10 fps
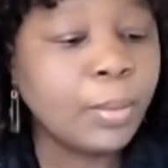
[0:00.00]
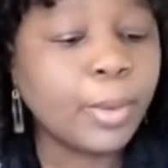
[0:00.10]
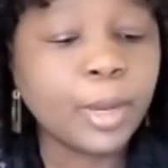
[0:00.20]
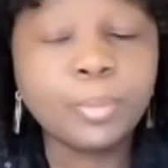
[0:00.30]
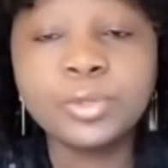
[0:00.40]

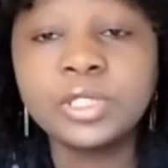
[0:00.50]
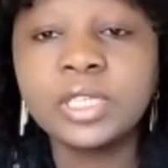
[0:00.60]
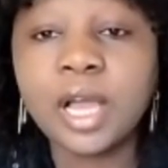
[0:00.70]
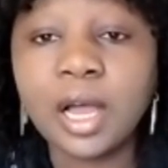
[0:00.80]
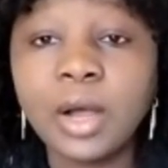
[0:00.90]
by
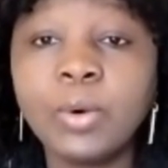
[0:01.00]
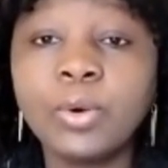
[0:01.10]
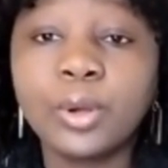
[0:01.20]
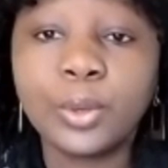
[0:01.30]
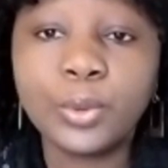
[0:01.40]
putting her
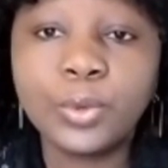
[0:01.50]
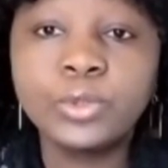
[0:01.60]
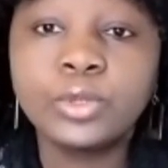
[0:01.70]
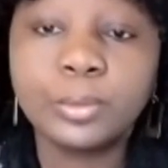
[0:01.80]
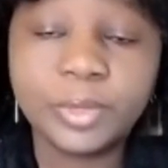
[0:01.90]
on
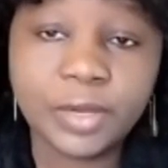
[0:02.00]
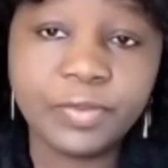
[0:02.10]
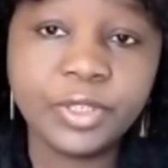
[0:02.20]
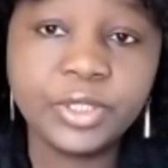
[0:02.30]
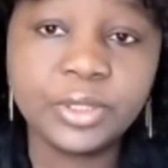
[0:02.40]
close
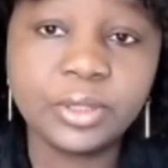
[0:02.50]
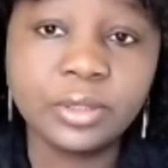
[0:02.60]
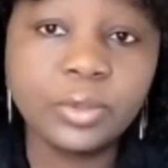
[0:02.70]
observation.